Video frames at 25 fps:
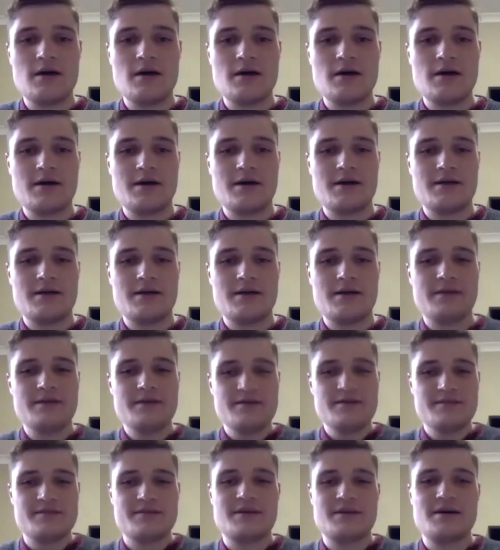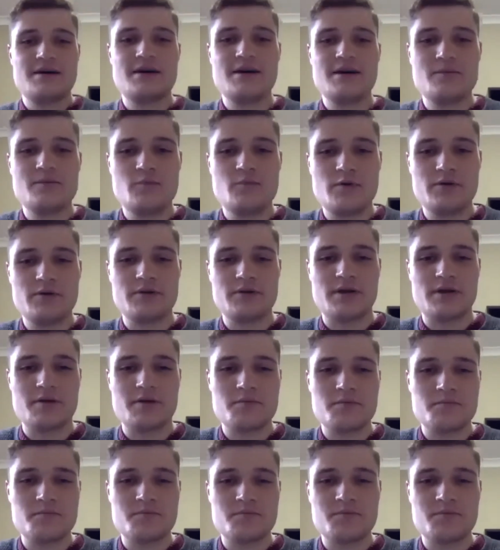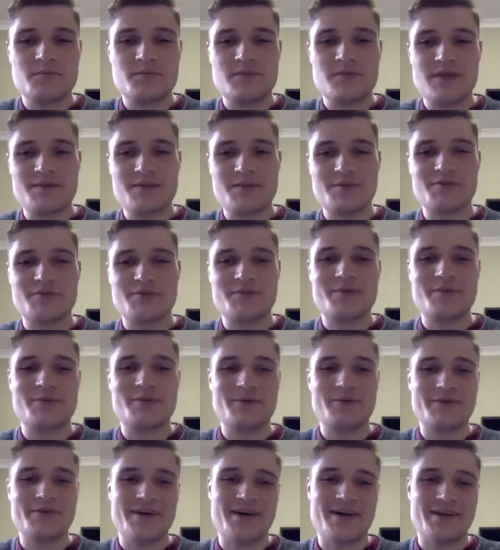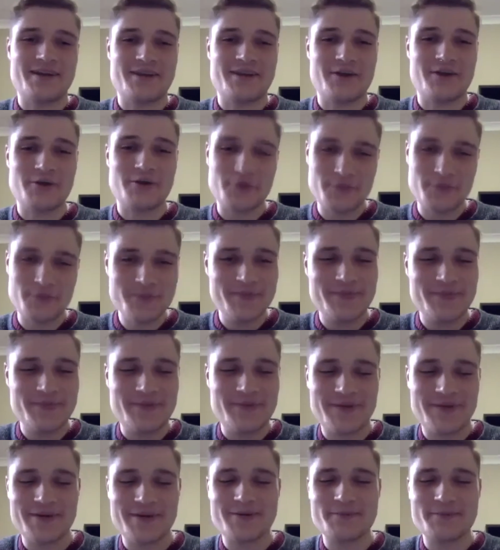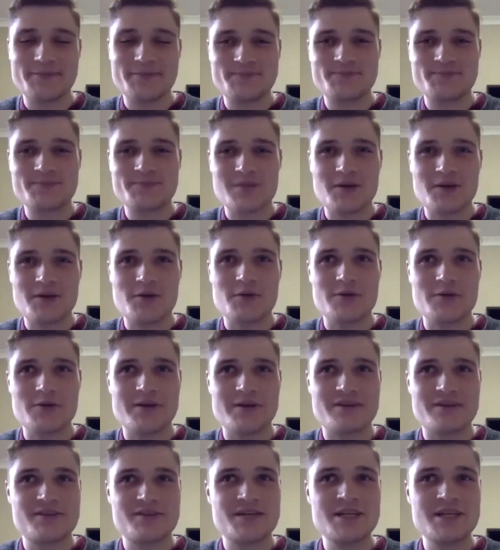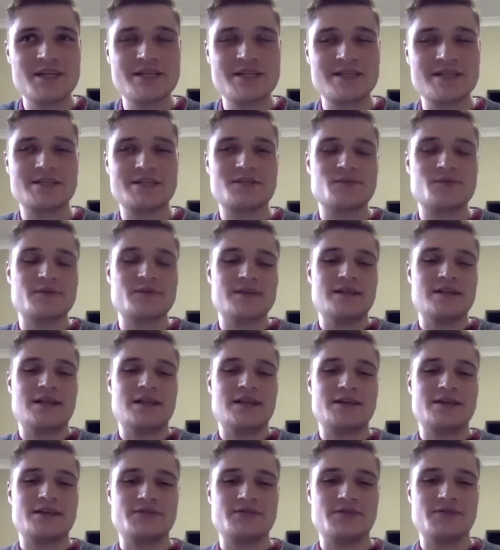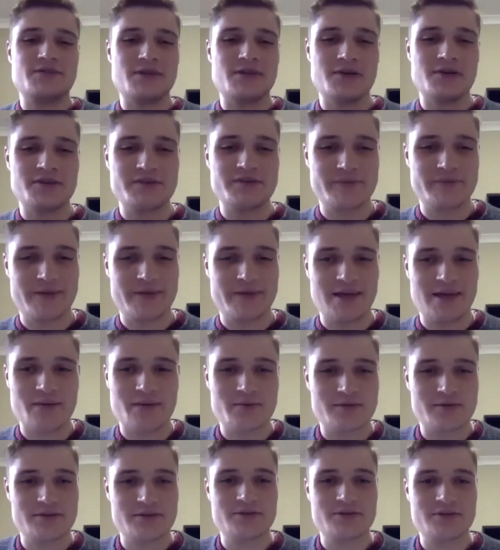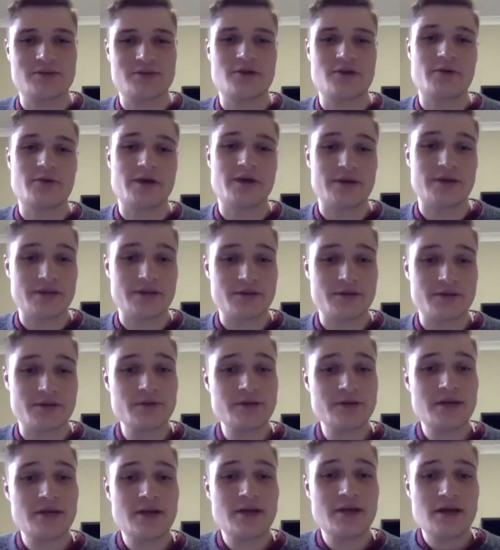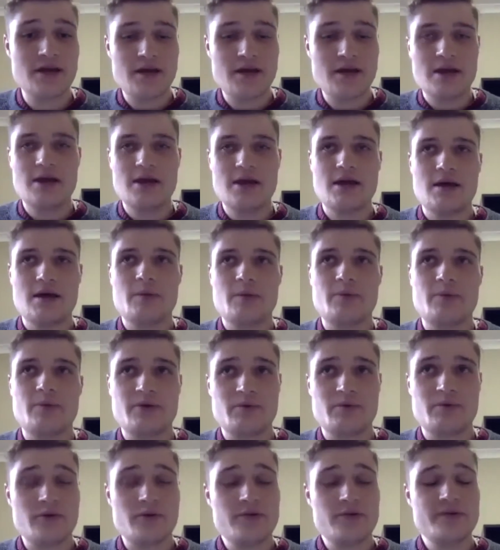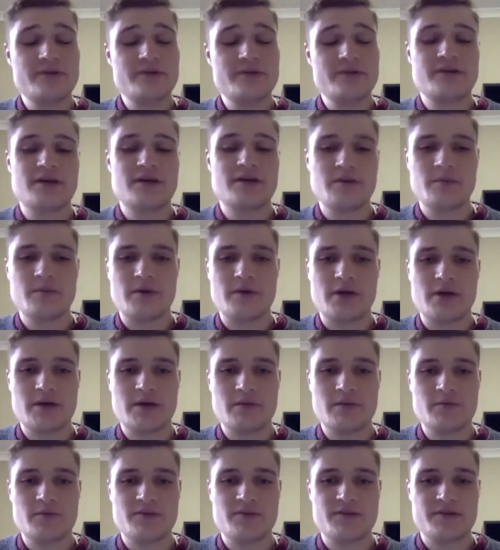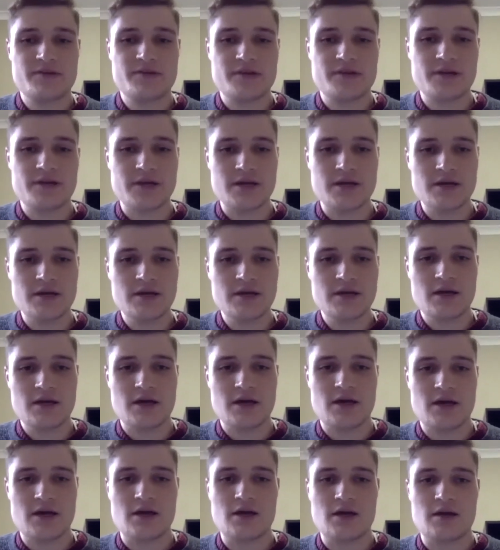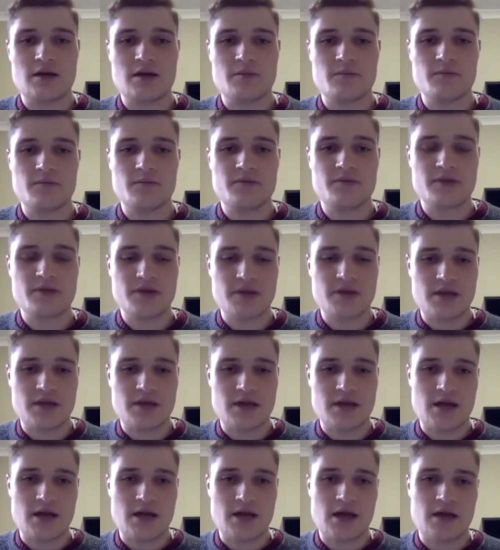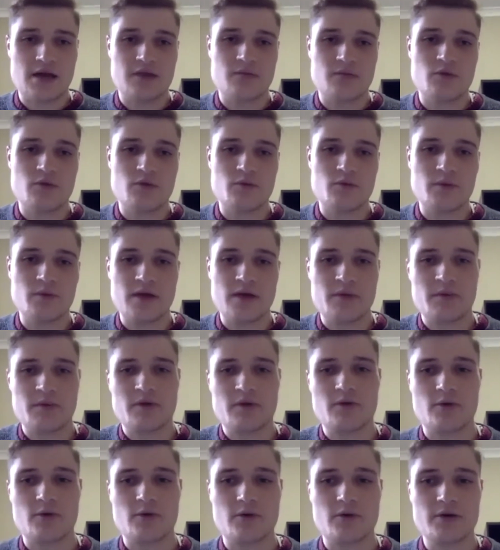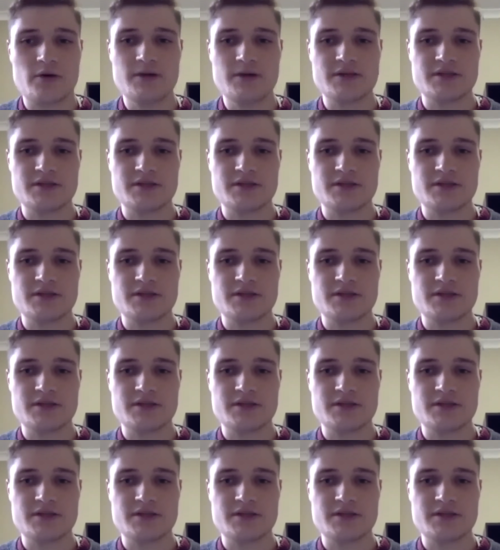this time, well, like most people at home, although that's changed a little bit in the last few days, being able to go out a little bit. But most of the time I'm studying. I'm studying at the moment at Macquarie, just